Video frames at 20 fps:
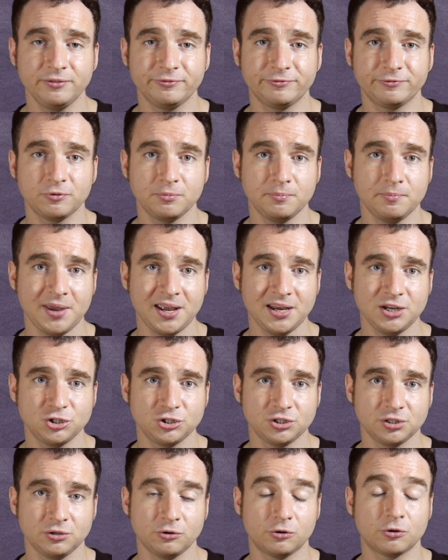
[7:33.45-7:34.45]

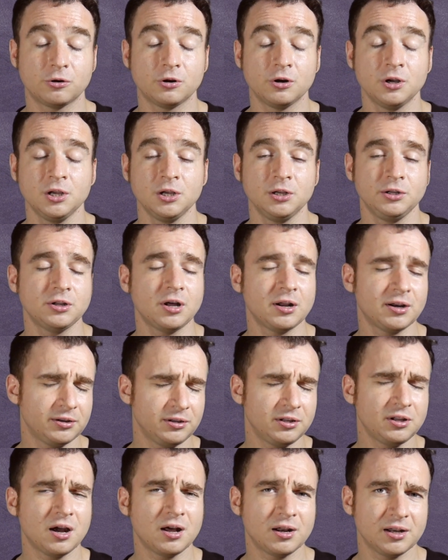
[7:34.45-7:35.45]
information, or
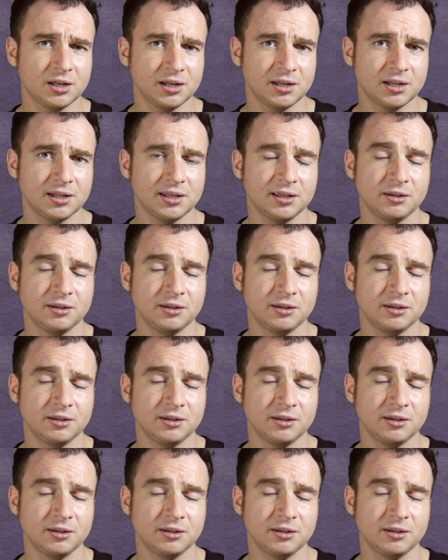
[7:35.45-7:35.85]
not